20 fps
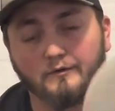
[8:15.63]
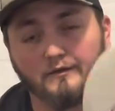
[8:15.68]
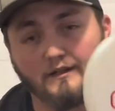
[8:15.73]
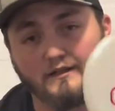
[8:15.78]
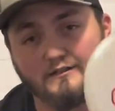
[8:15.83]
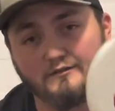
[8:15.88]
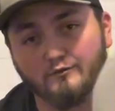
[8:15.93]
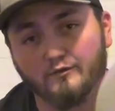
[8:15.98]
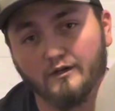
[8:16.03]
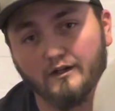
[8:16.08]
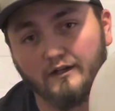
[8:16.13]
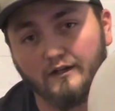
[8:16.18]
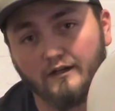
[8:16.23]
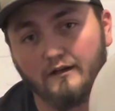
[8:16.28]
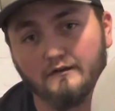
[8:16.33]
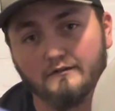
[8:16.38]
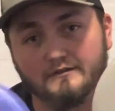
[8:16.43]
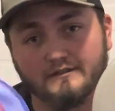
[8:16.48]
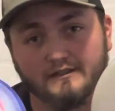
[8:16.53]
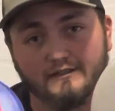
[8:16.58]
This one
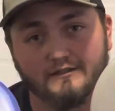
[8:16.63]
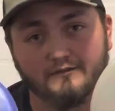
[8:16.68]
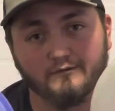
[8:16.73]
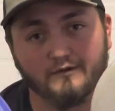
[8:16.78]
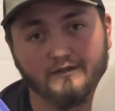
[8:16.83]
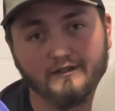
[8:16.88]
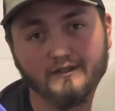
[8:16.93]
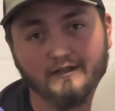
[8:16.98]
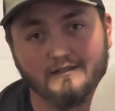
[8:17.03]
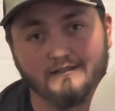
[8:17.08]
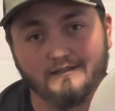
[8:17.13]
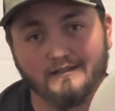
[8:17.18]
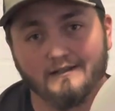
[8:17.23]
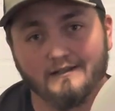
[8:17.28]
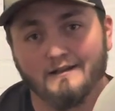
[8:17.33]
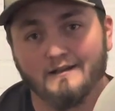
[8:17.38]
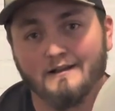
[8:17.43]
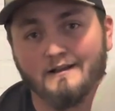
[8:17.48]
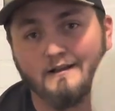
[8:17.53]
glows, this one doesn't.